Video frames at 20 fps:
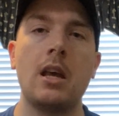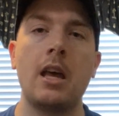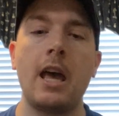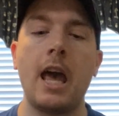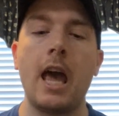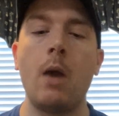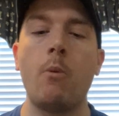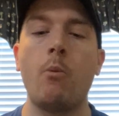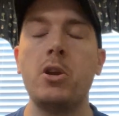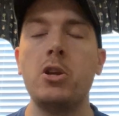
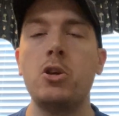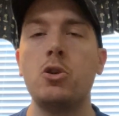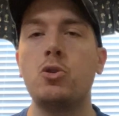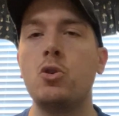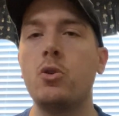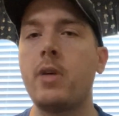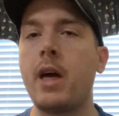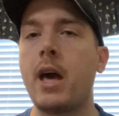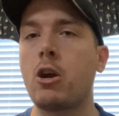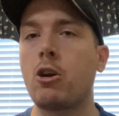and when you do
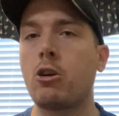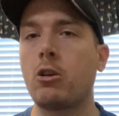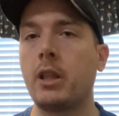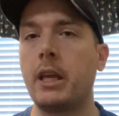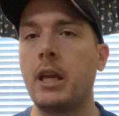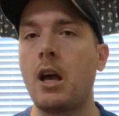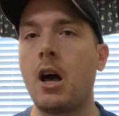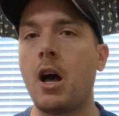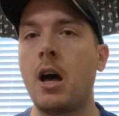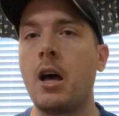that early
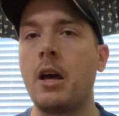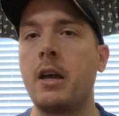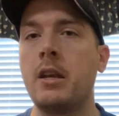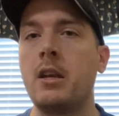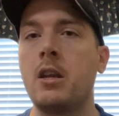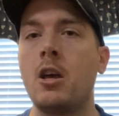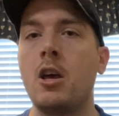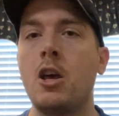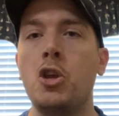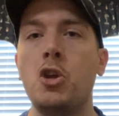
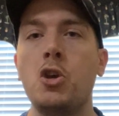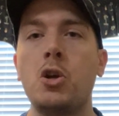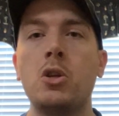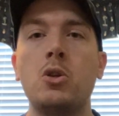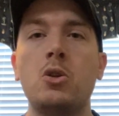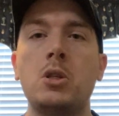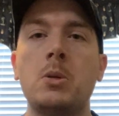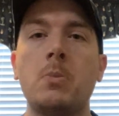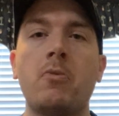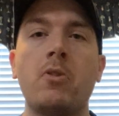on, you can do
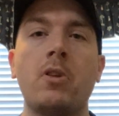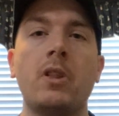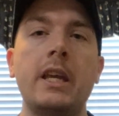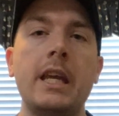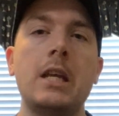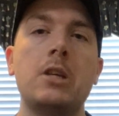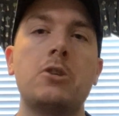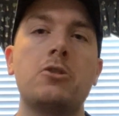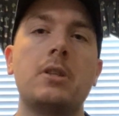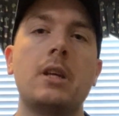some really
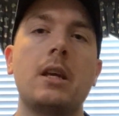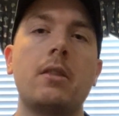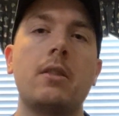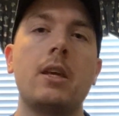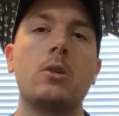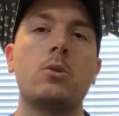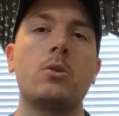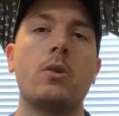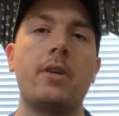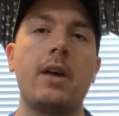interesting
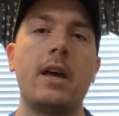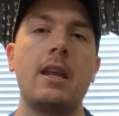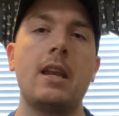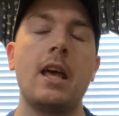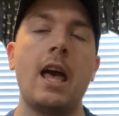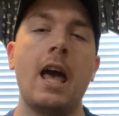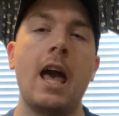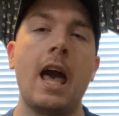things with it,